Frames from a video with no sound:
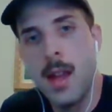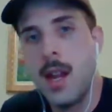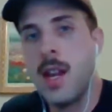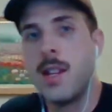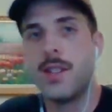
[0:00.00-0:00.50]

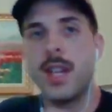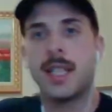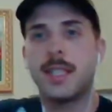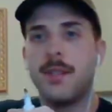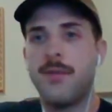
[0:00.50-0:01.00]
In
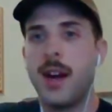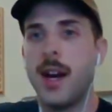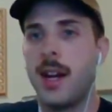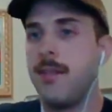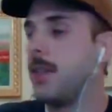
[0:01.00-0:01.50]
section
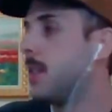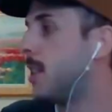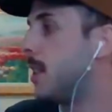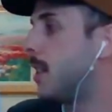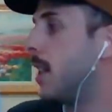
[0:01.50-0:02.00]
5,
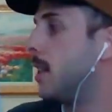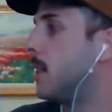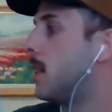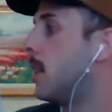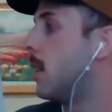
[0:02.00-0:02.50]
she says,